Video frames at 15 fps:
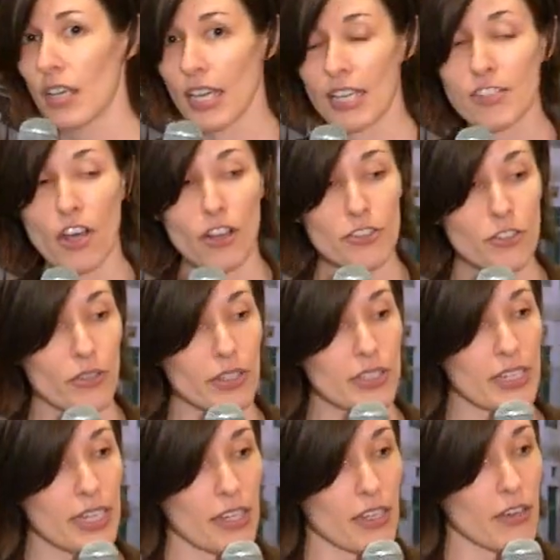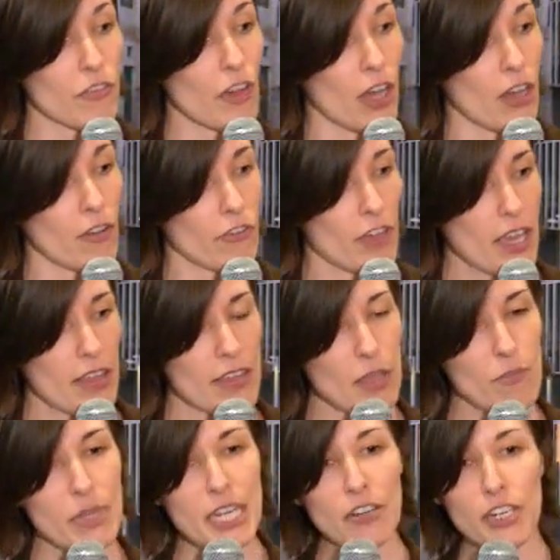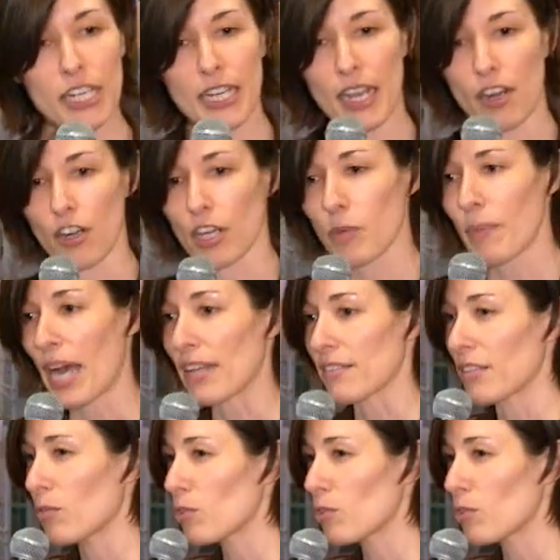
is also indicative of them nearing carrying capacity,